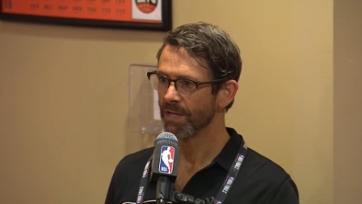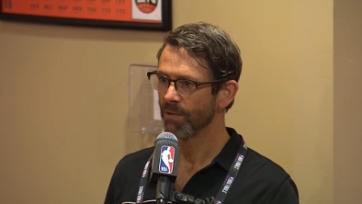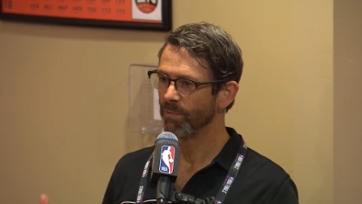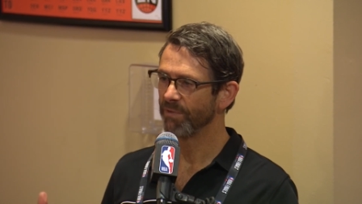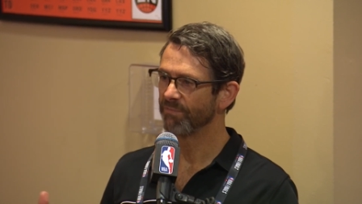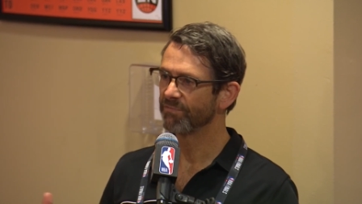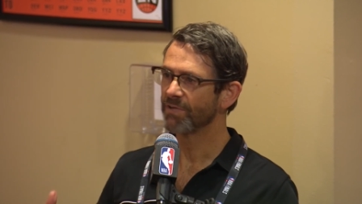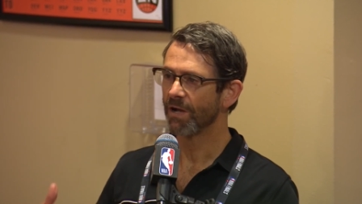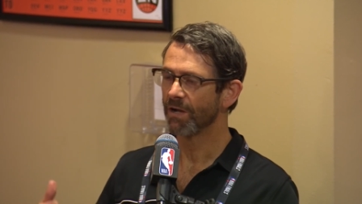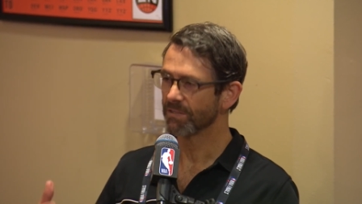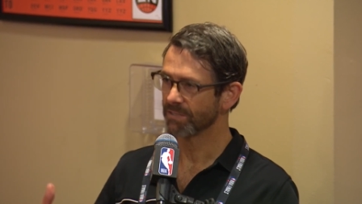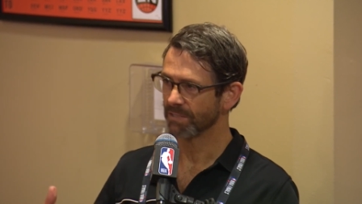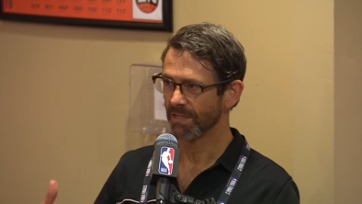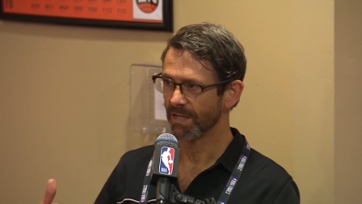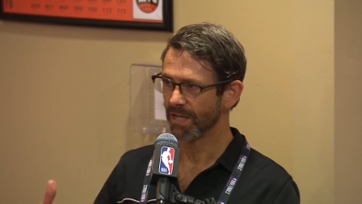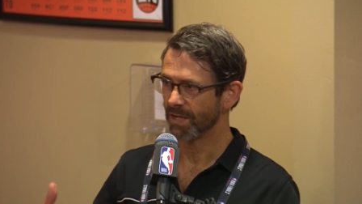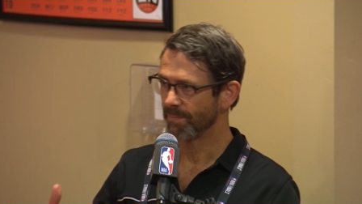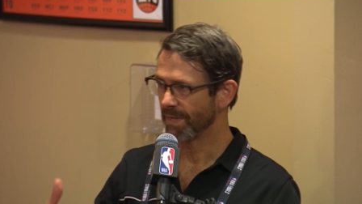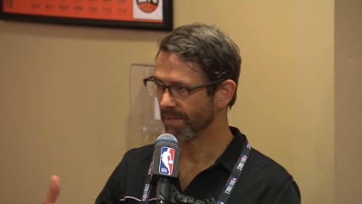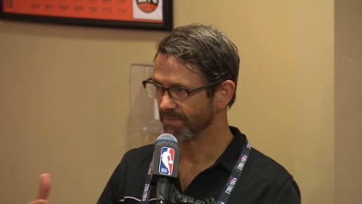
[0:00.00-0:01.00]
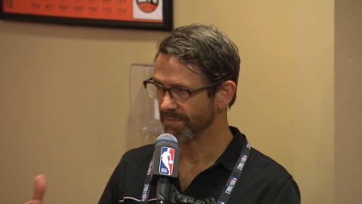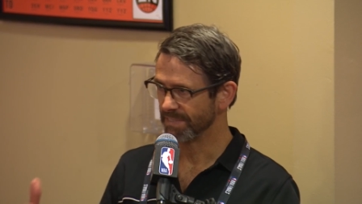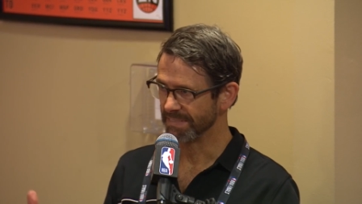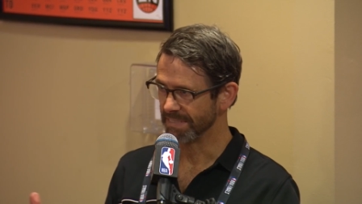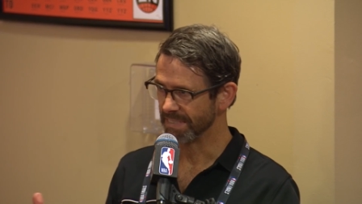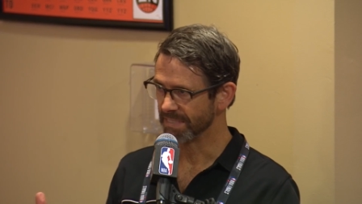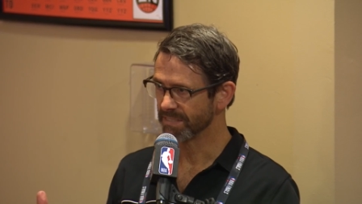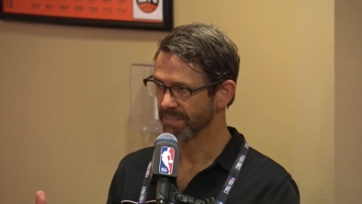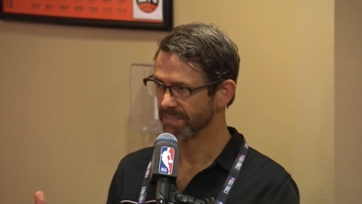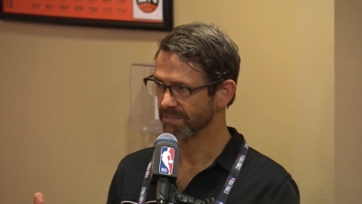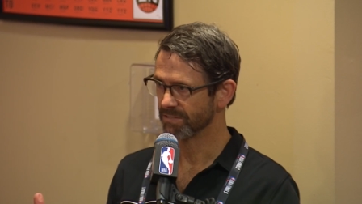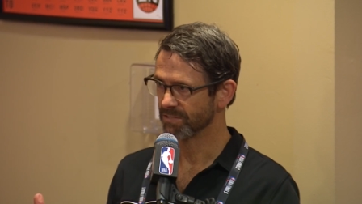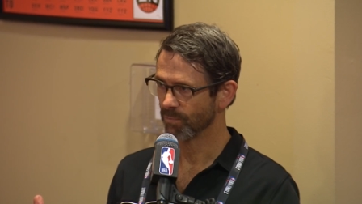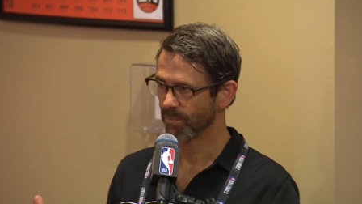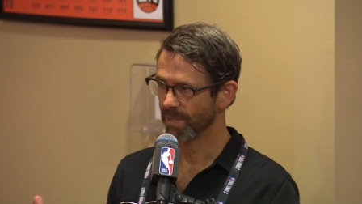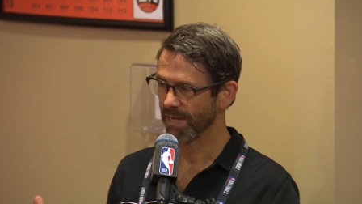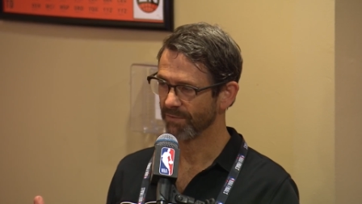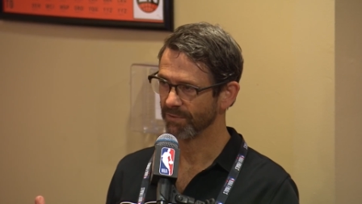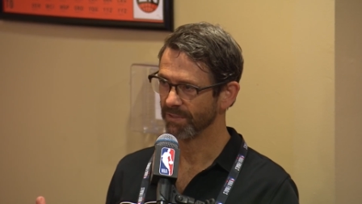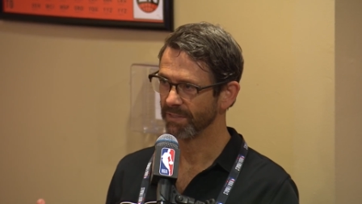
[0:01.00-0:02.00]
We've talked a lot about these incidents
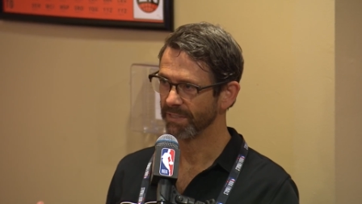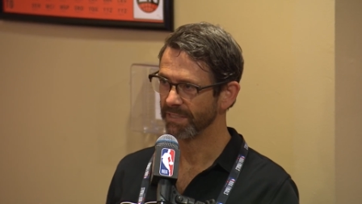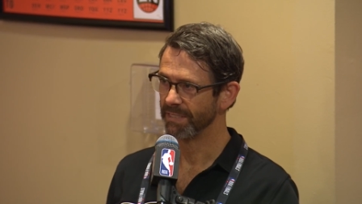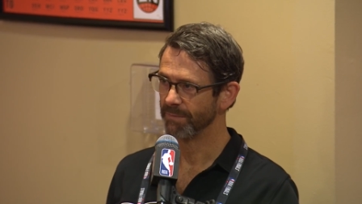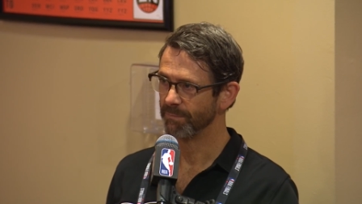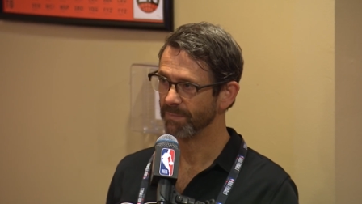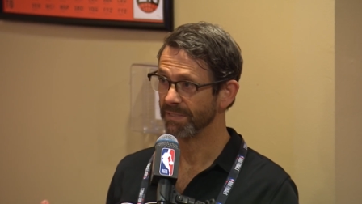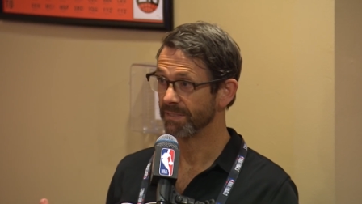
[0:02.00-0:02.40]
around the league,